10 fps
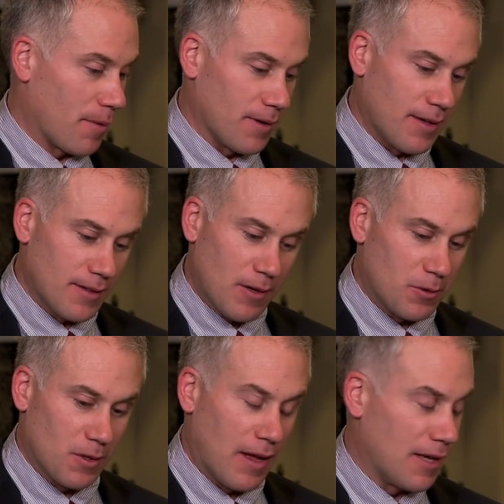And, and
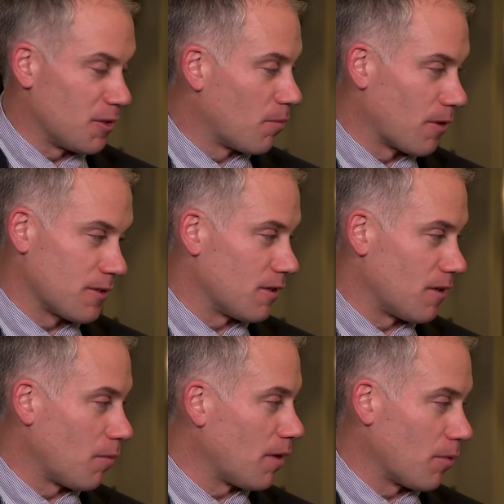Coach Elijah Brooks does an
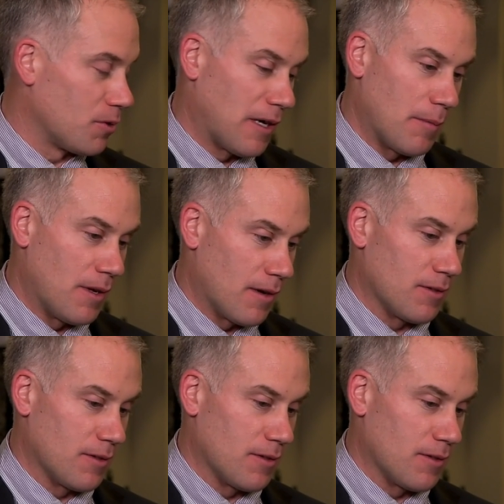unbelievable job there.